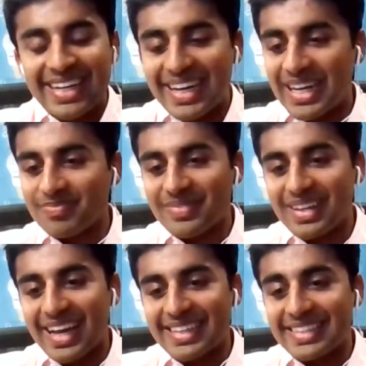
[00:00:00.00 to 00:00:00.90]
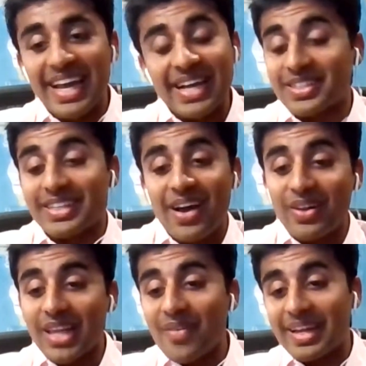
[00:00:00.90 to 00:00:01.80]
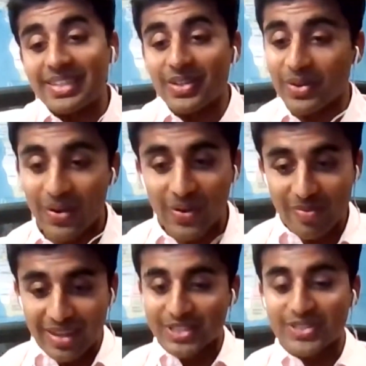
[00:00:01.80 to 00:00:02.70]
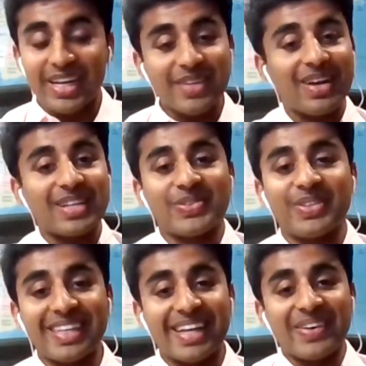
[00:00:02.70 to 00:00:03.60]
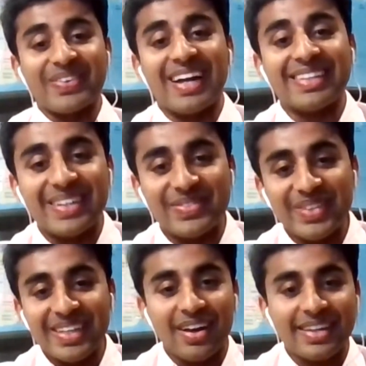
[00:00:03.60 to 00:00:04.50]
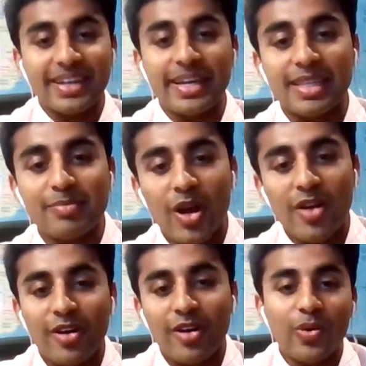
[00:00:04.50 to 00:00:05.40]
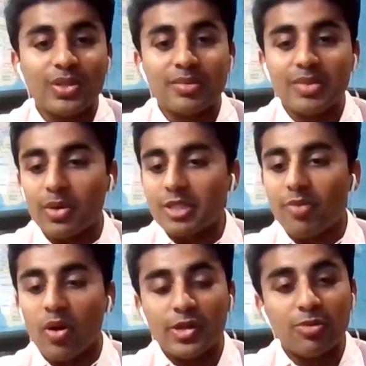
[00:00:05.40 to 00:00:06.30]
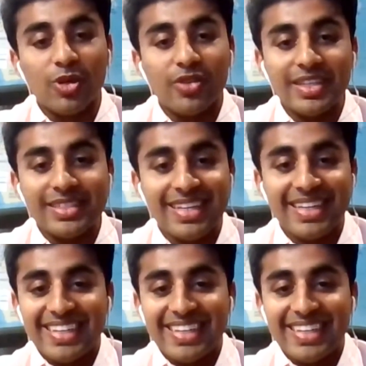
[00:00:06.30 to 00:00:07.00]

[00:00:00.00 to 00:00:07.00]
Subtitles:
And yeah, so now I love it. And look, all of my Australian mates really get around it. I'm really lucky. I get them over. I force them to watch Bollywood movies.